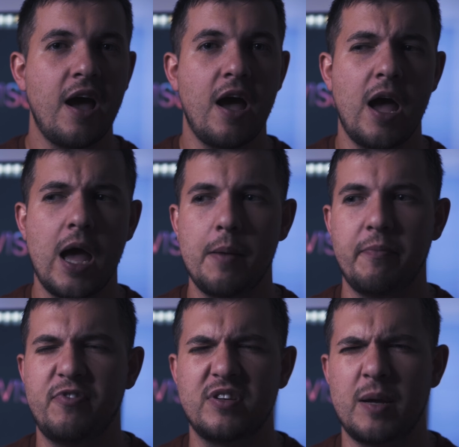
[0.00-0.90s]

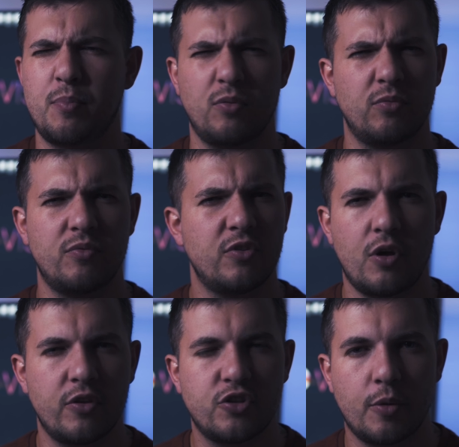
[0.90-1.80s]
For example,
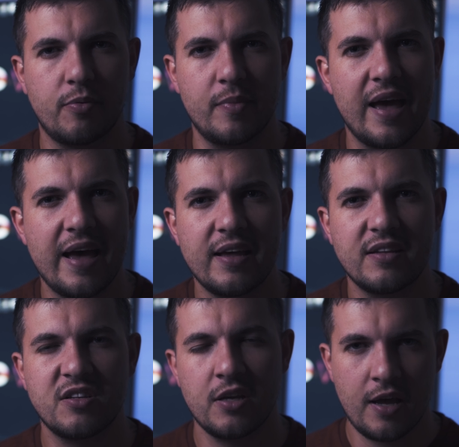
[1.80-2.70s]
on the top of my head,